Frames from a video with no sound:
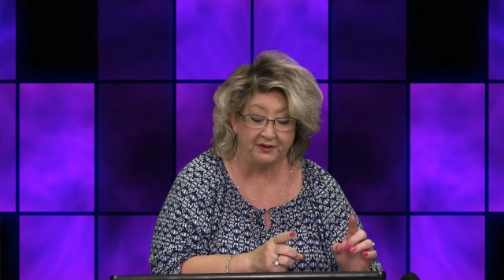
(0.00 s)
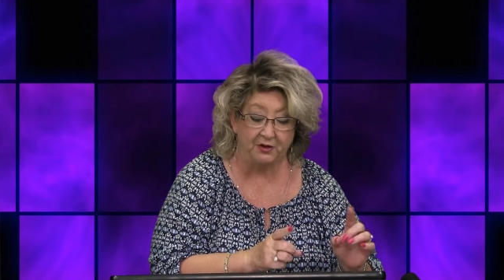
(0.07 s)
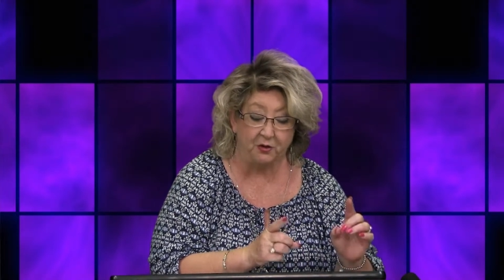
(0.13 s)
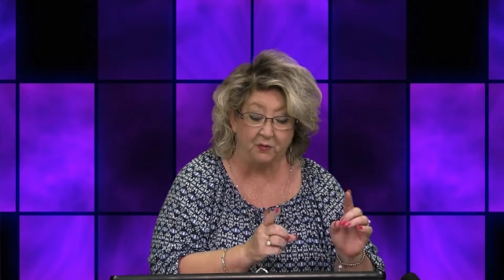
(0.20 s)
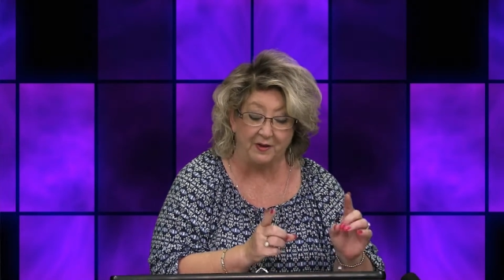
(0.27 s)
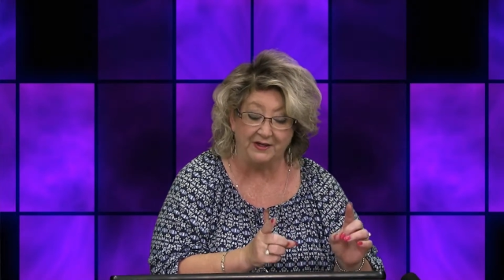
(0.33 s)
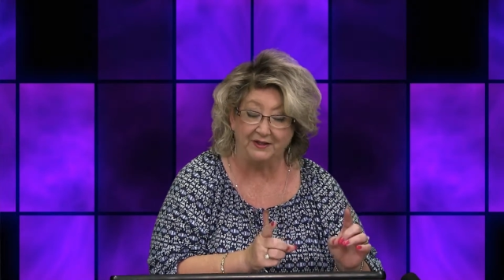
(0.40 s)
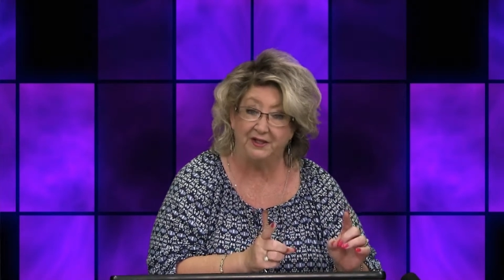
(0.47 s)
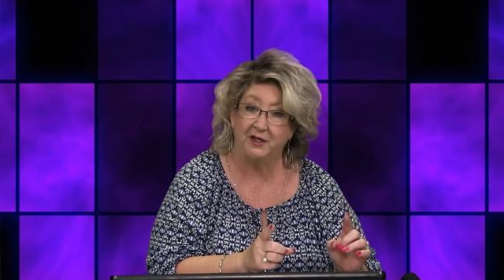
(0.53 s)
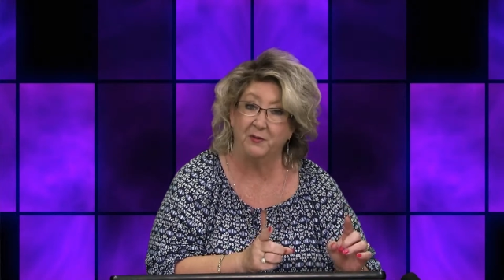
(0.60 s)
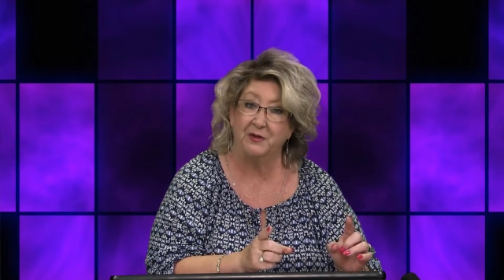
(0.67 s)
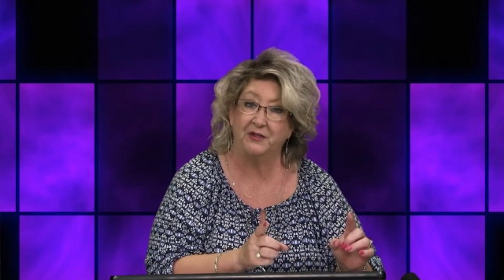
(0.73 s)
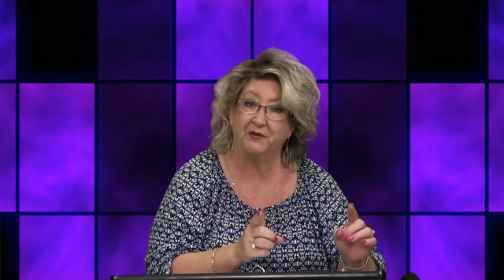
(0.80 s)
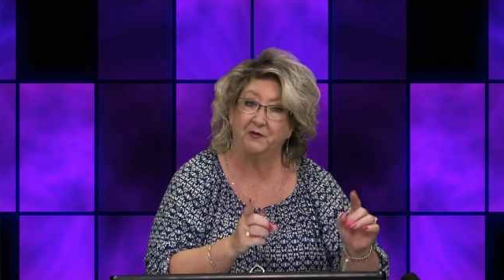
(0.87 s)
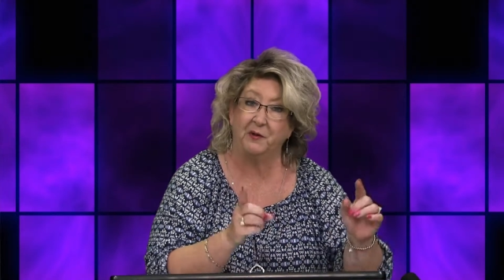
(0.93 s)
to
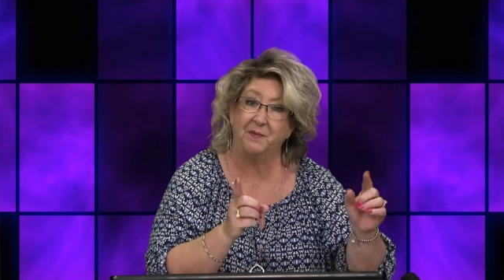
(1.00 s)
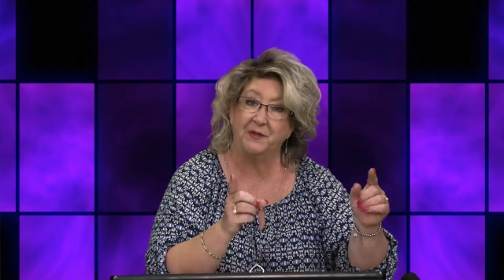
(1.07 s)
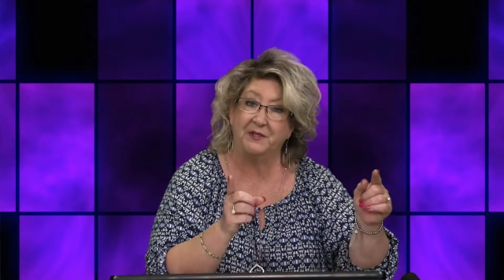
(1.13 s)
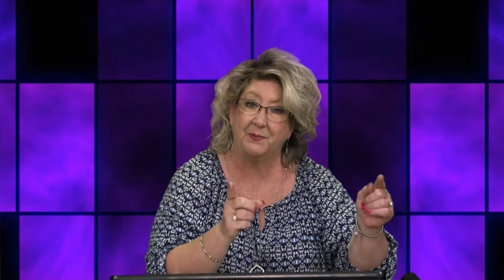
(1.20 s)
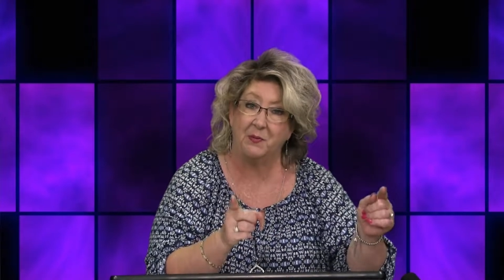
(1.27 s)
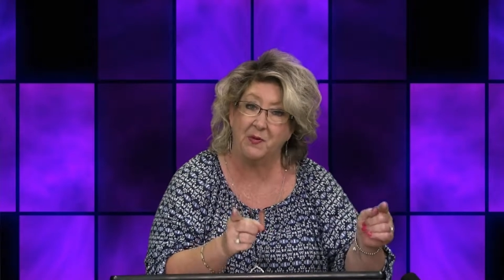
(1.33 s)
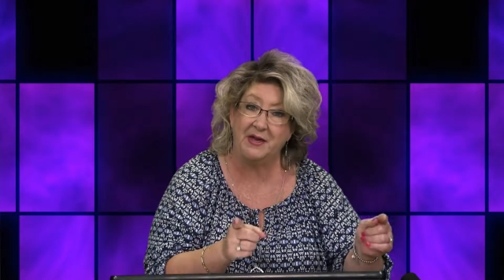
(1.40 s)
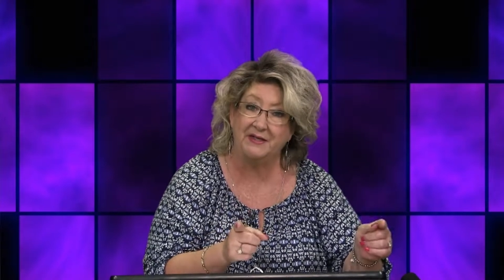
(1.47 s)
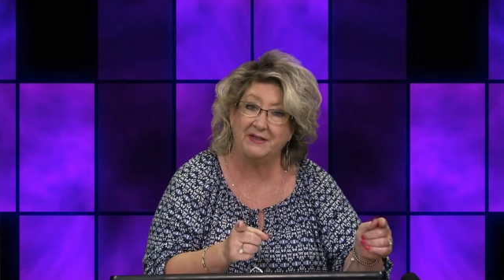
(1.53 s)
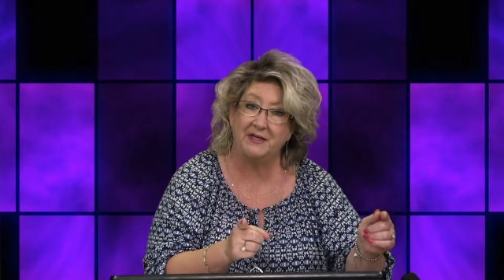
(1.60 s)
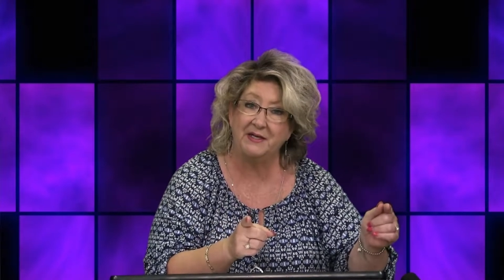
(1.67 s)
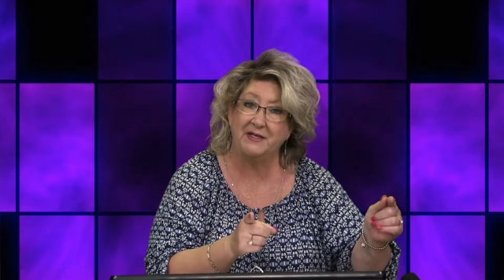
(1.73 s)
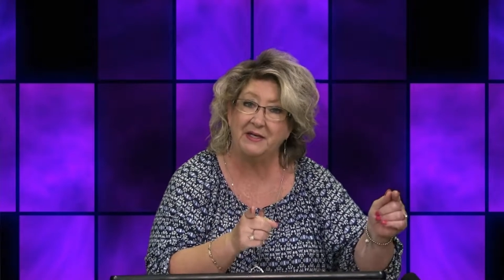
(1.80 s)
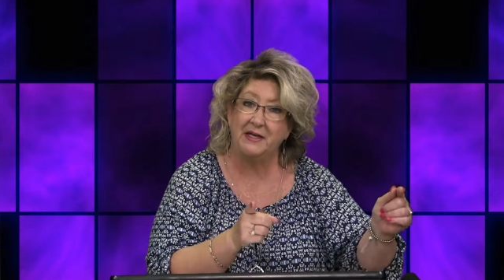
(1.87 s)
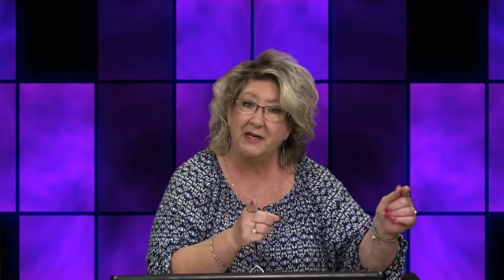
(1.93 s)
rescue us from this
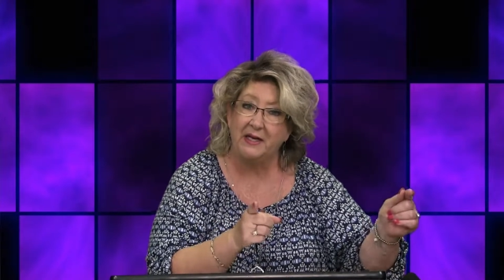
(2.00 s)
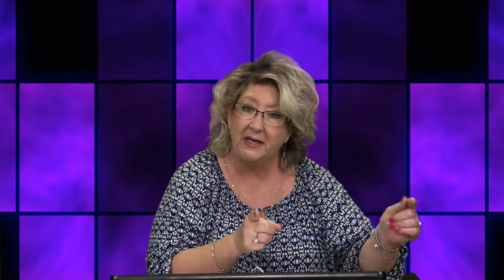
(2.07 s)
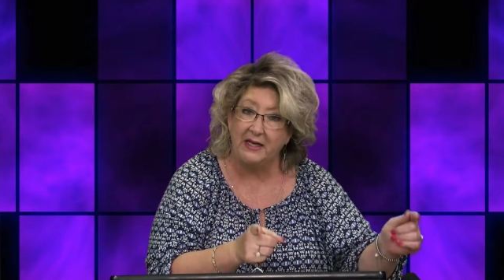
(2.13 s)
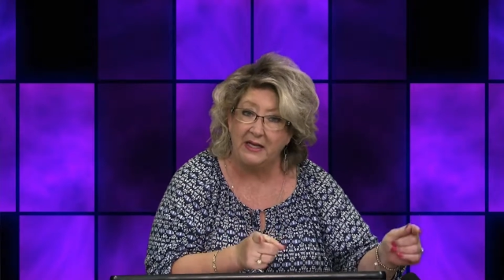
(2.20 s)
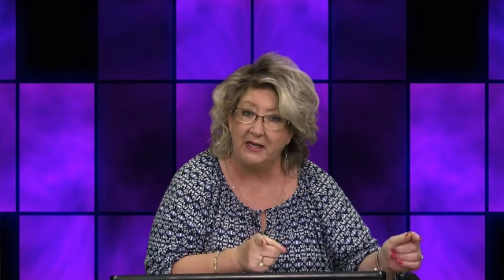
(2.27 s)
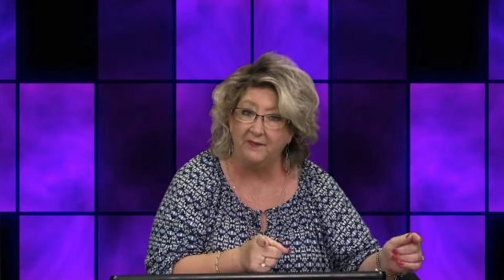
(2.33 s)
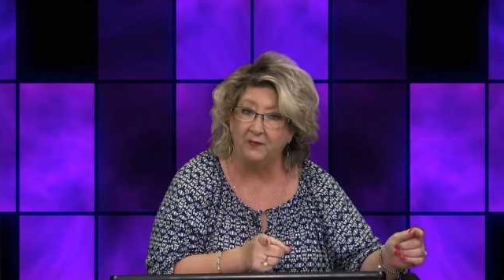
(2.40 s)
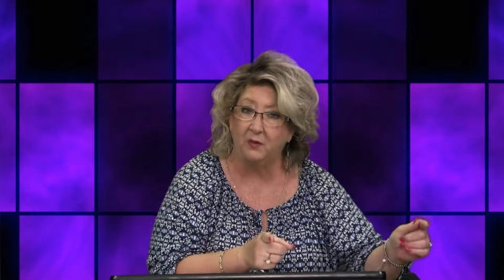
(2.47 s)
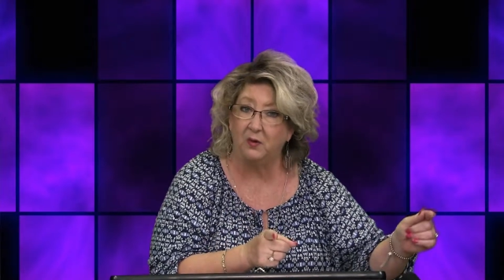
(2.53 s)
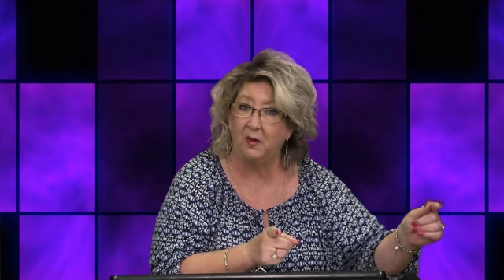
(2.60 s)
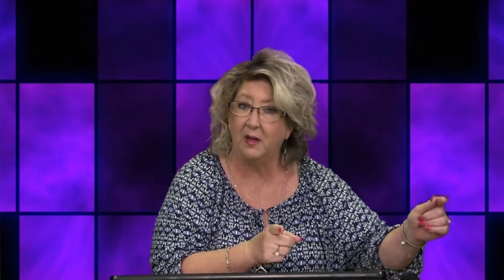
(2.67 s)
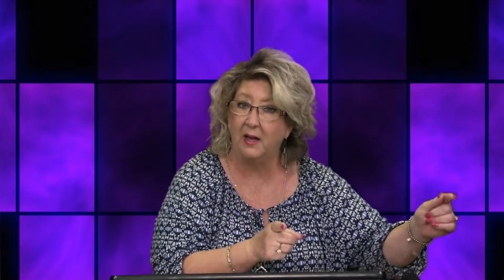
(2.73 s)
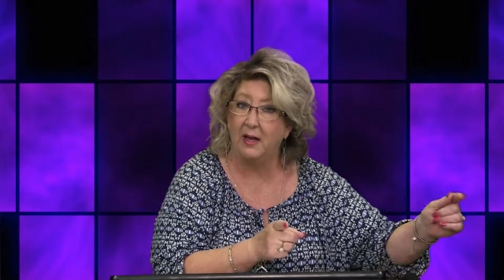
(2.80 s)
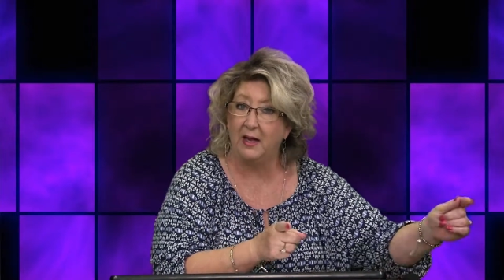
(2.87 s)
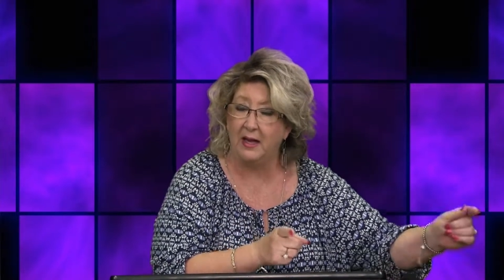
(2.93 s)
present
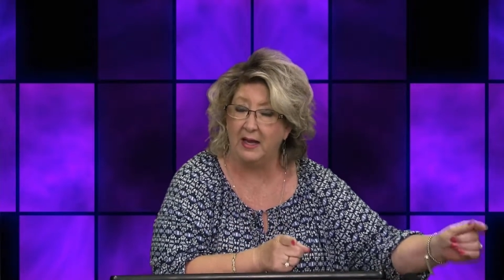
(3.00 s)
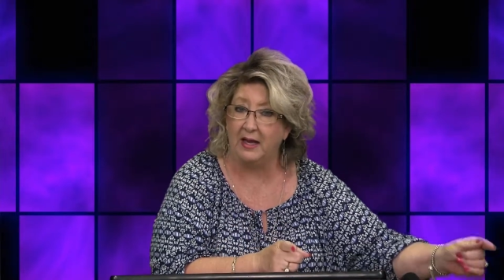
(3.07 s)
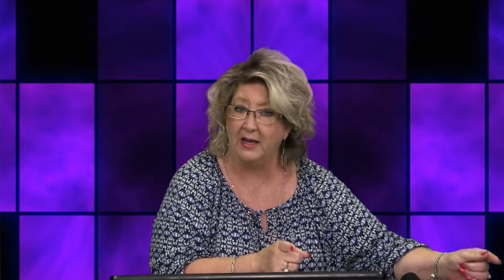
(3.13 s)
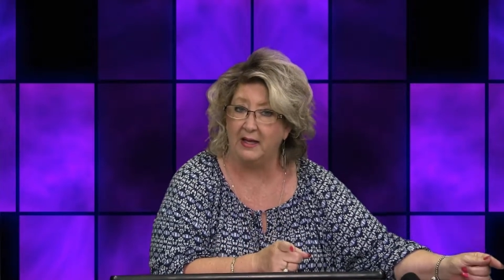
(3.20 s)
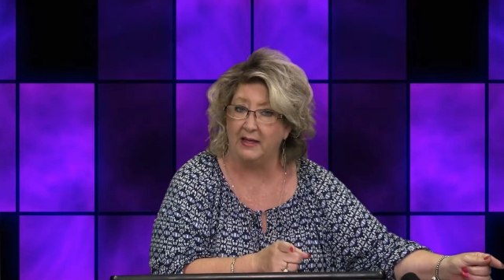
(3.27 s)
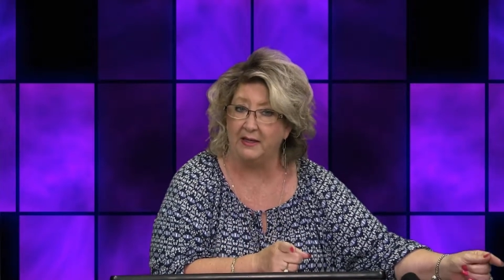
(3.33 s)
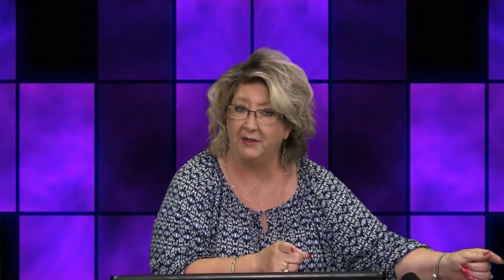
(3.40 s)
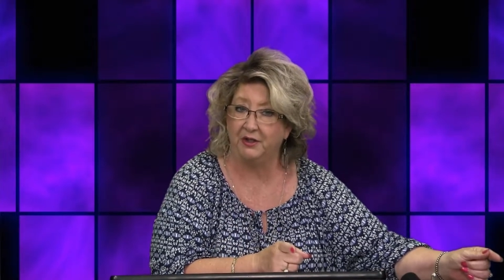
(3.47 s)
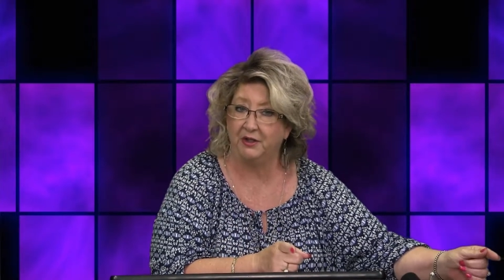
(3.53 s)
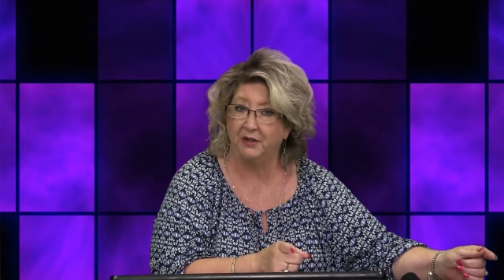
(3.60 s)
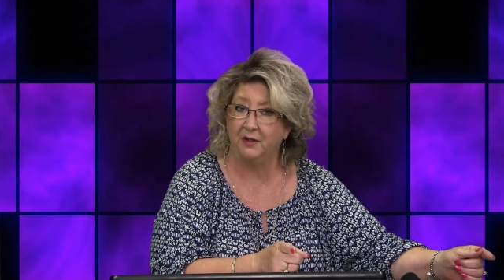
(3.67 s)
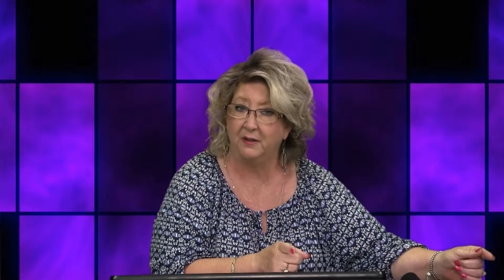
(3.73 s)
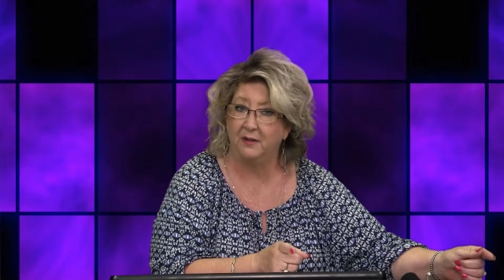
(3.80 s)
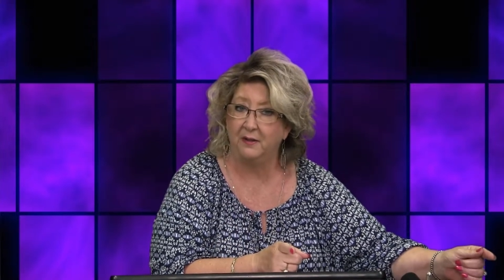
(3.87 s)
evil age.